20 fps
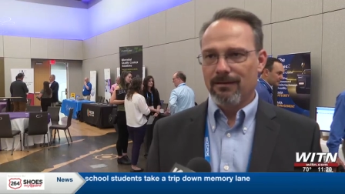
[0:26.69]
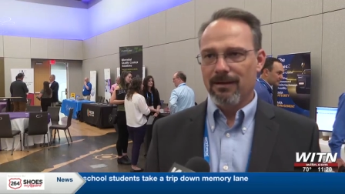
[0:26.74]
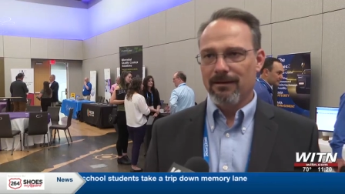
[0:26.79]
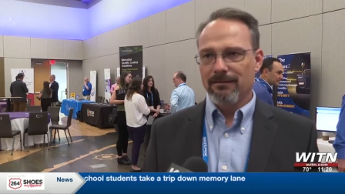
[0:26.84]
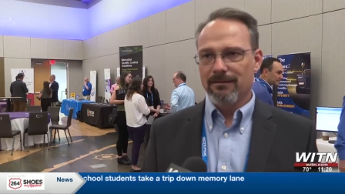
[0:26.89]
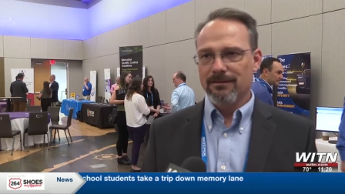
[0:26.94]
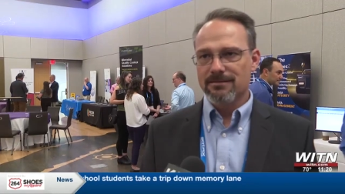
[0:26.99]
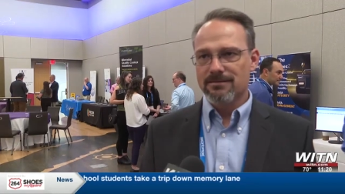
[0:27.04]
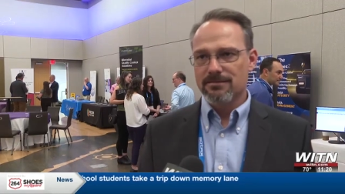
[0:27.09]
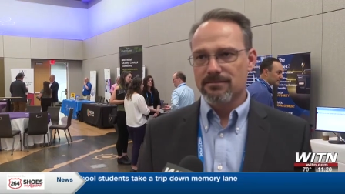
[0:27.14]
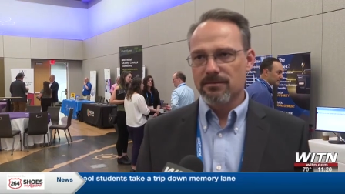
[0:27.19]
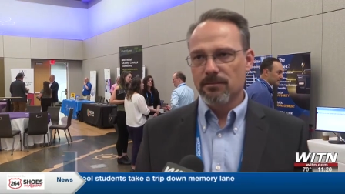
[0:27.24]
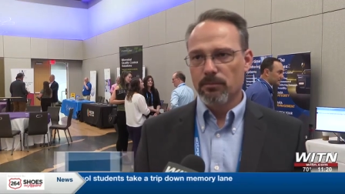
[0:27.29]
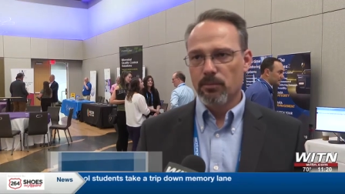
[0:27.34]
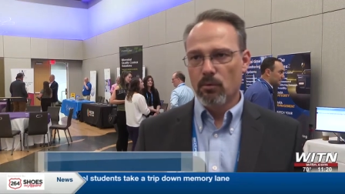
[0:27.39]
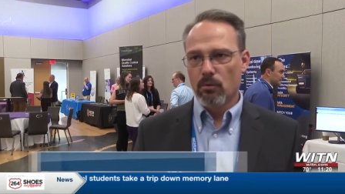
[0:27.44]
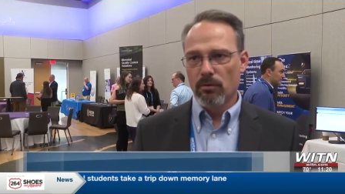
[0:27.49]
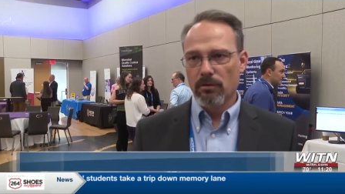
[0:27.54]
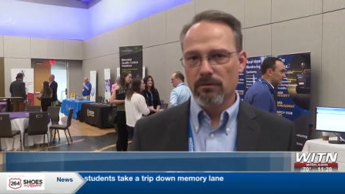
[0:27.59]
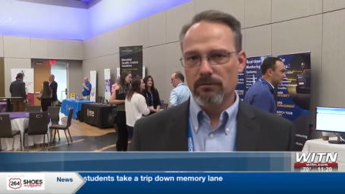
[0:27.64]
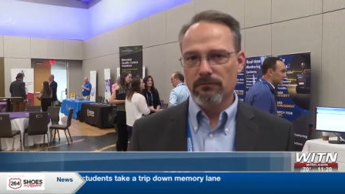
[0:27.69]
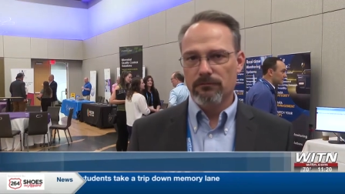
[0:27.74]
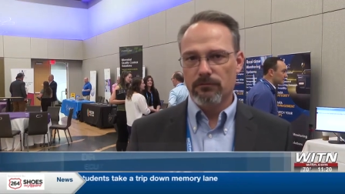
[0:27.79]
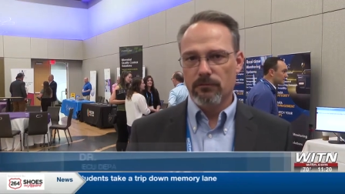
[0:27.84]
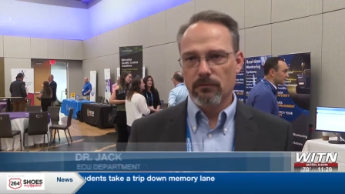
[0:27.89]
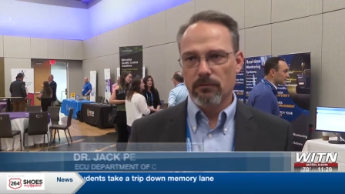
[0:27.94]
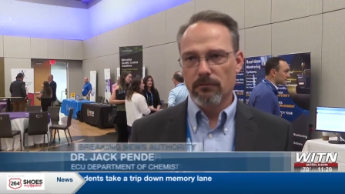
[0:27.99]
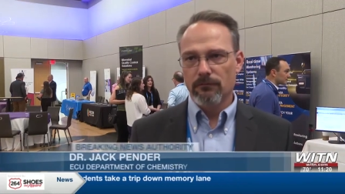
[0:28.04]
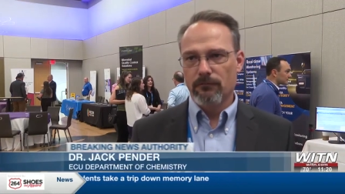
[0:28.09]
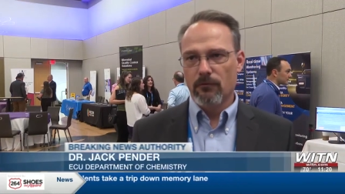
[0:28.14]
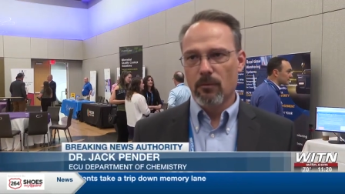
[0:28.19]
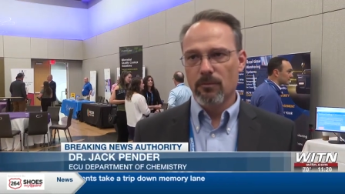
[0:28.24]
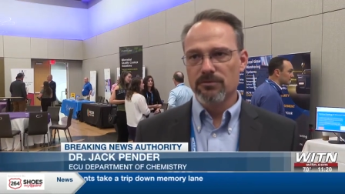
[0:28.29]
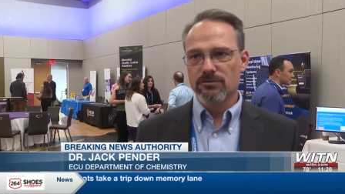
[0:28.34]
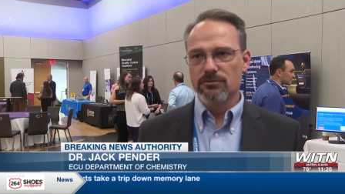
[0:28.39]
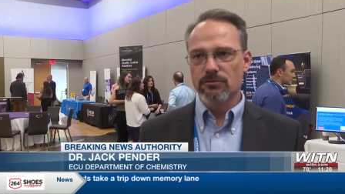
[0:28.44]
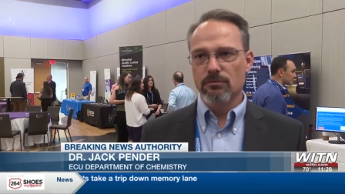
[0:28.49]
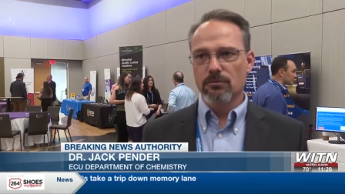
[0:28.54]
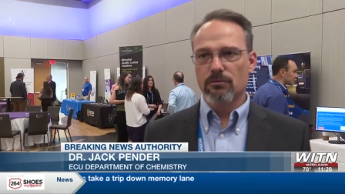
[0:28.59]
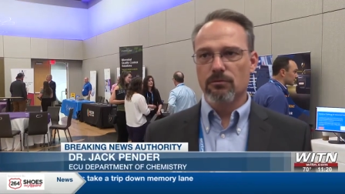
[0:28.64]
like this is important for the
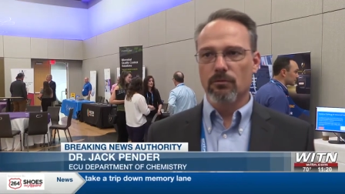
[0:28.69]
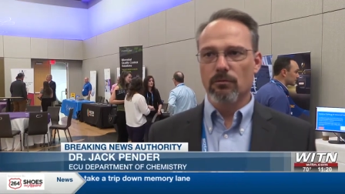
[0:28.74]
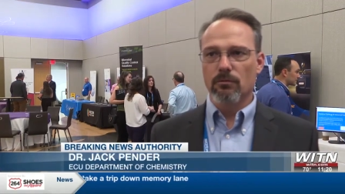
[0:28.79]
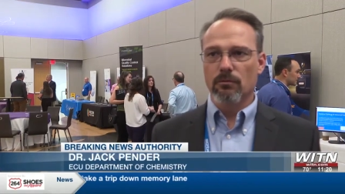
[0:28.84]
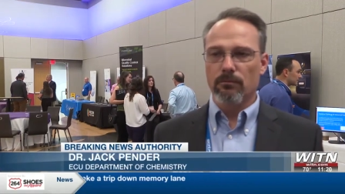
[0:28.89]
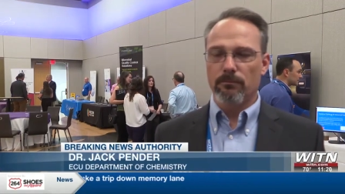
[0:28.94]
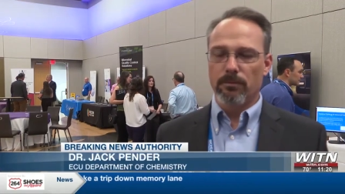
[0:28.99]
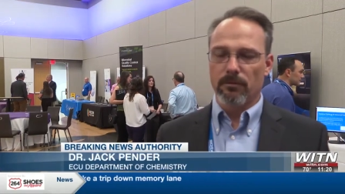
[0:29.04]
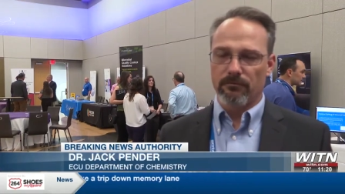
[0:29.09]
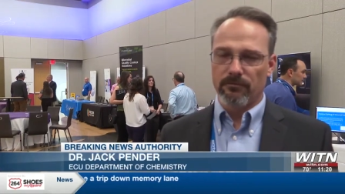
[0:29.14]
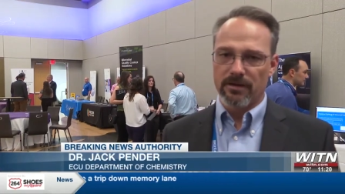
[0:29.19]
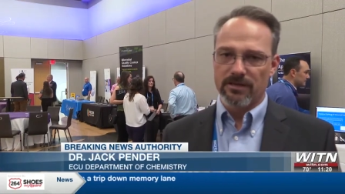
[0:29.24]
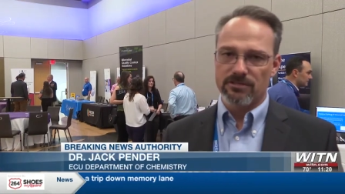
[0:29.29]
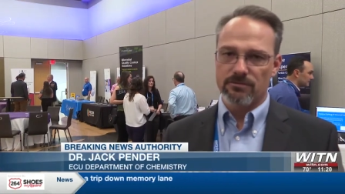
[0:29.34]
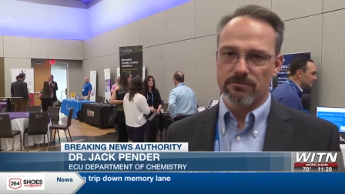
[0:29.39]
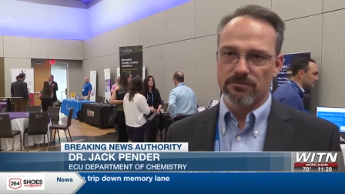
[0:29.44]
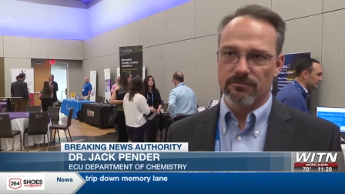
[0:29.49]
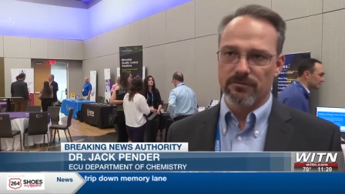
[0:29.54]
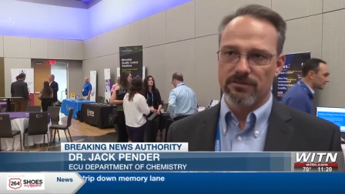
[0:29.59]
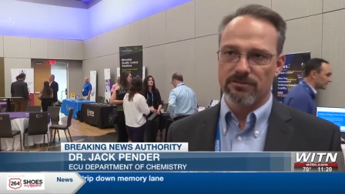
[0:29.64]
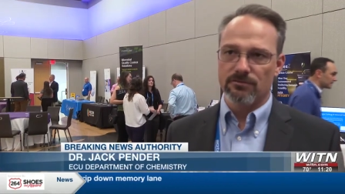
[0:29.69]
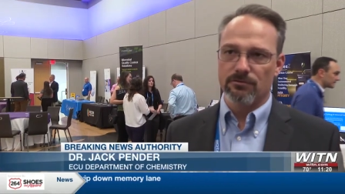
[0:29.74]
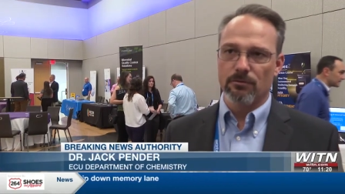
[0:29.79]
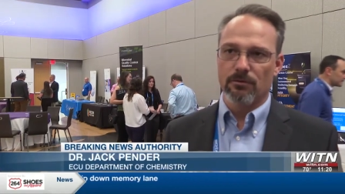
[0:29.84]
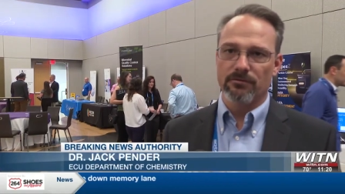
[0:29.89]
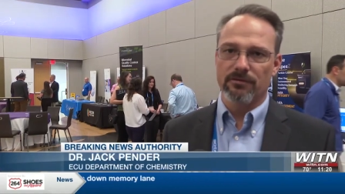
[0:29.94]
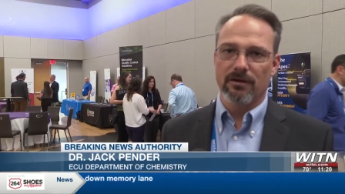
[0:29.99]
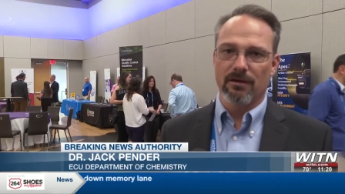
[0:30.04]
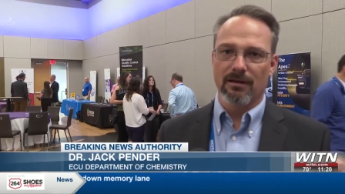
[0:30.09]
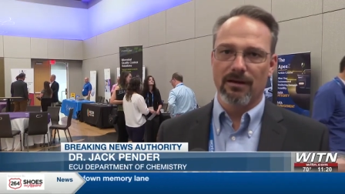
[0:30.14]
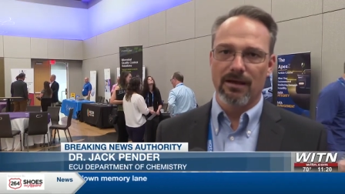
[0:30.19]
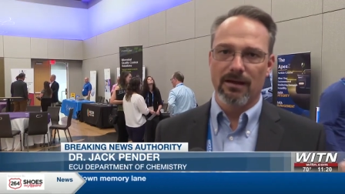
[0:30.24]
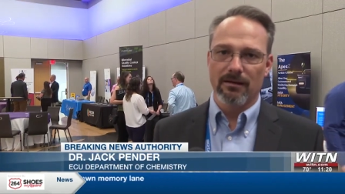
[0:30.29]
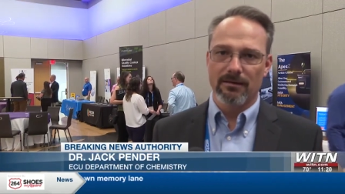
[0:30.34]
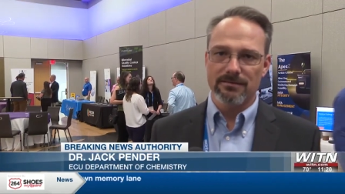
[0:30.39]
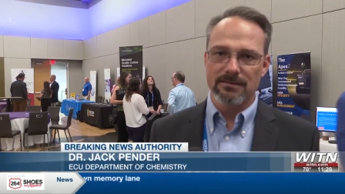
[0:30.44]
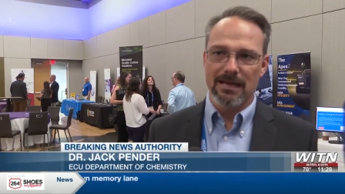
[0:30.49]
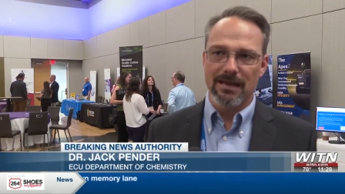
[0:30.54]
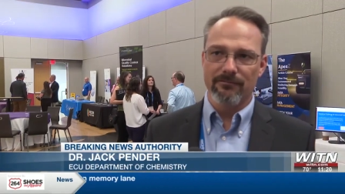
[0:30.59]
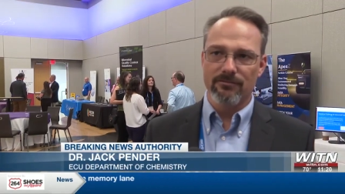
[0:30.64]
pharmaceutical professionals of Eastern North Carolina
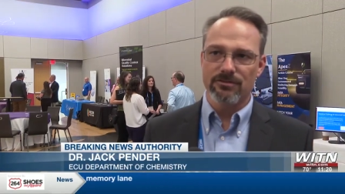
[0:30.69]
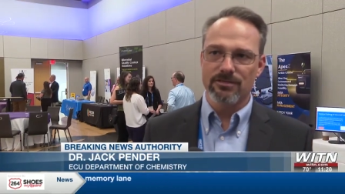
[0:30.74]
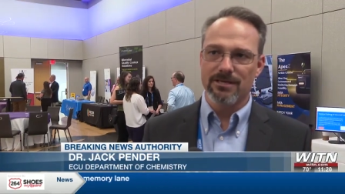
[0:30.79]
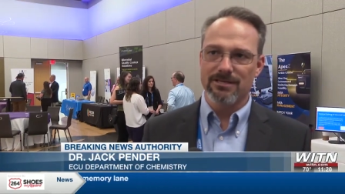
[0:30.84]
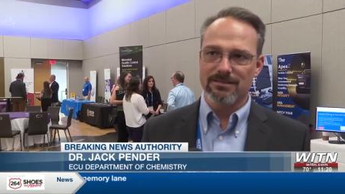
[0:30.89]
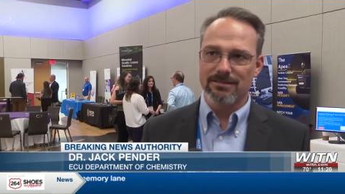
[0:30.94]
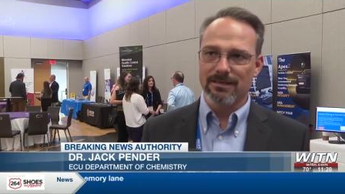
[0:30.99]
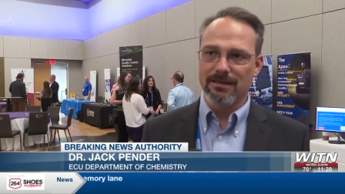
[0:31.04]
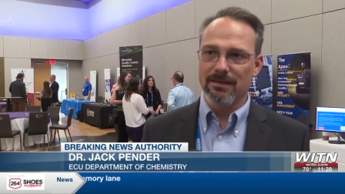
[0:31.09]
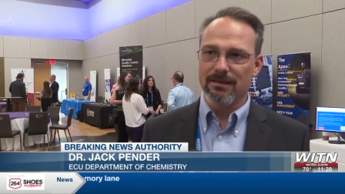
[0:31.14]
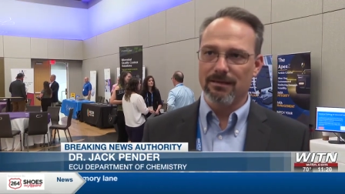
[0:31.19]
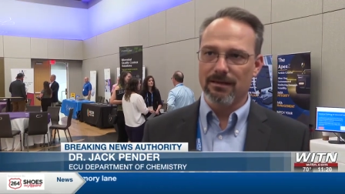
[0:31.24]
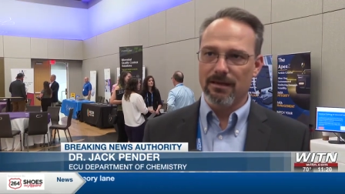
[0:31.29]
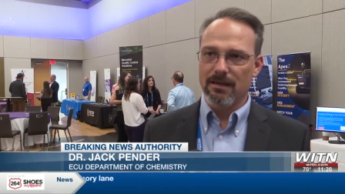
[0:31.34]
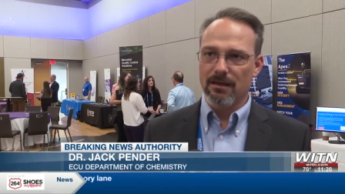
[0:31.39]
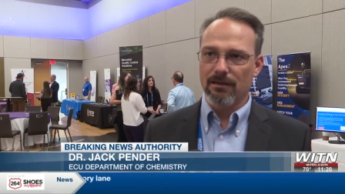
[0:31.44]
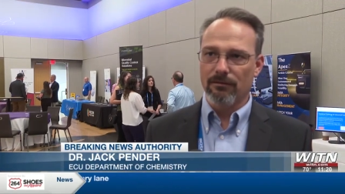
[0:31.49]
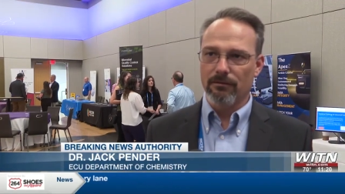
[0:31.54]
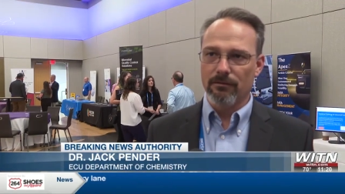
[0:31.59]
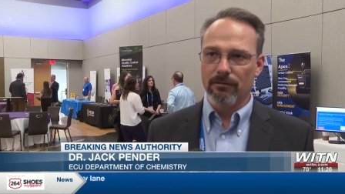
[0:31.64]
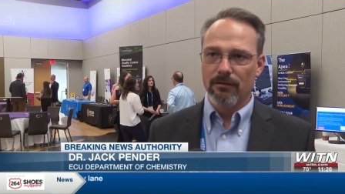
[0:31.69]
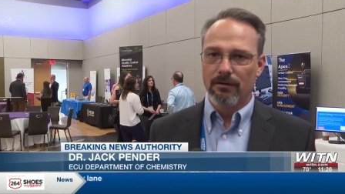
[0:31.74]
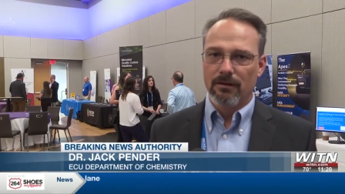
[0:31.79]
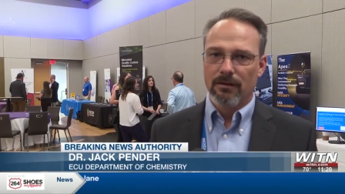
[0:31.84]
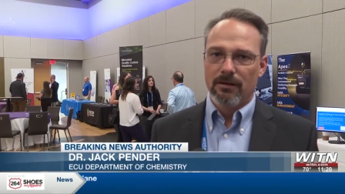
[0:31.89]
to have a chance to get together,